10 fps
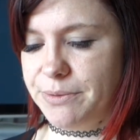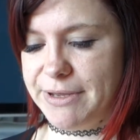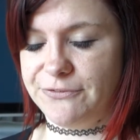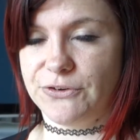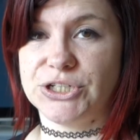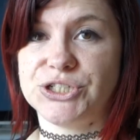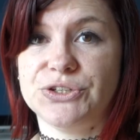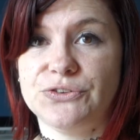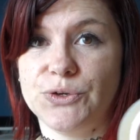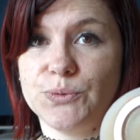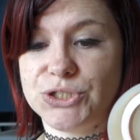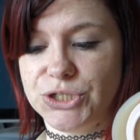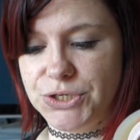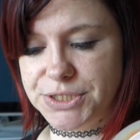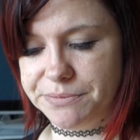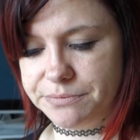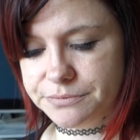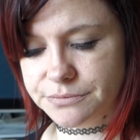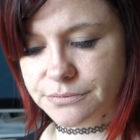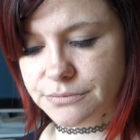You may find you want to use them.
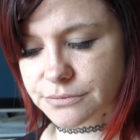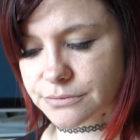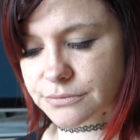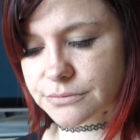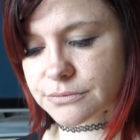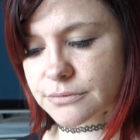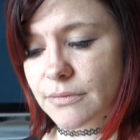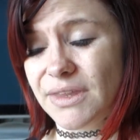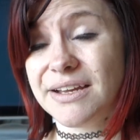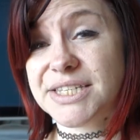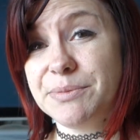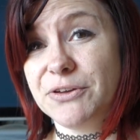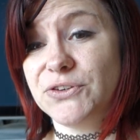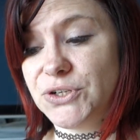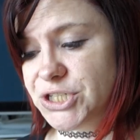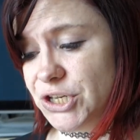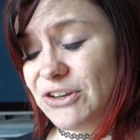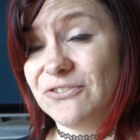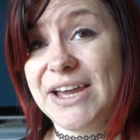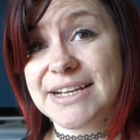So moving on to
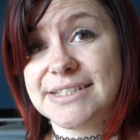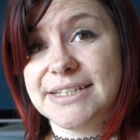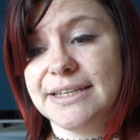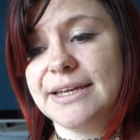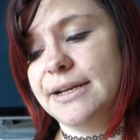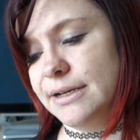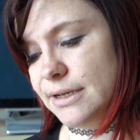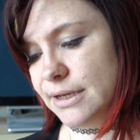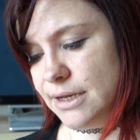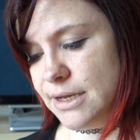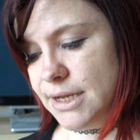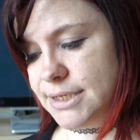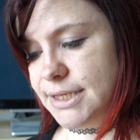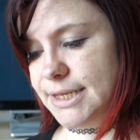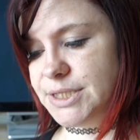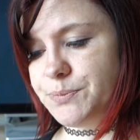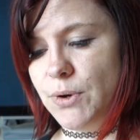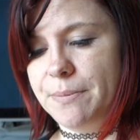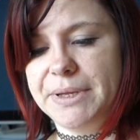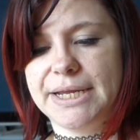convexity then. So this
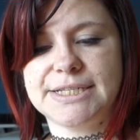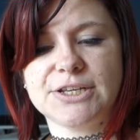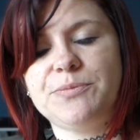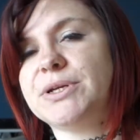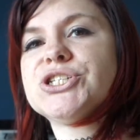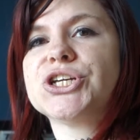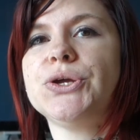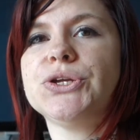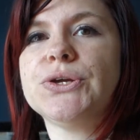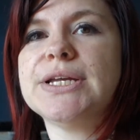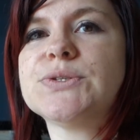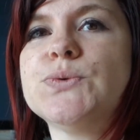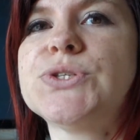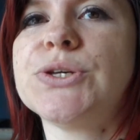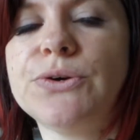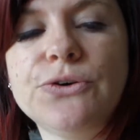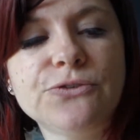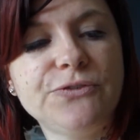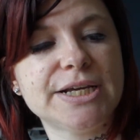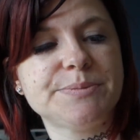one piece that I've been showing you is also a
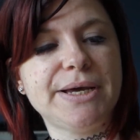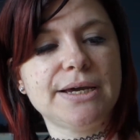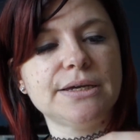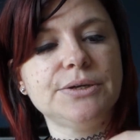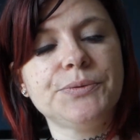convex bag.